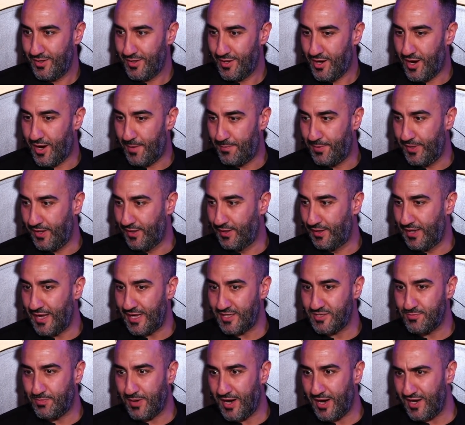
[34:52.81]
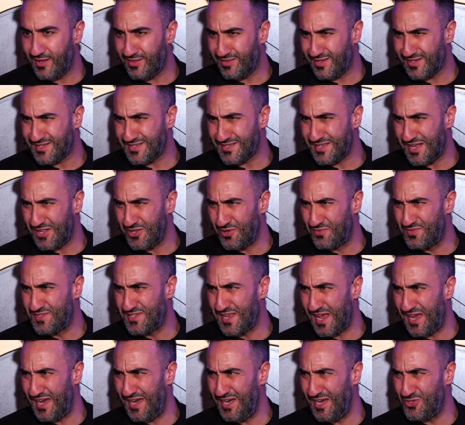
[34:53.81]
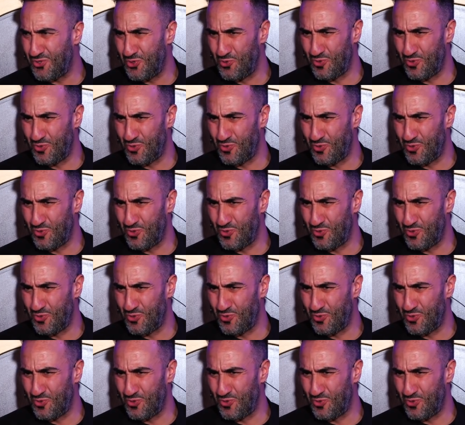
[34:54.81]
are being led by the son of Zayd,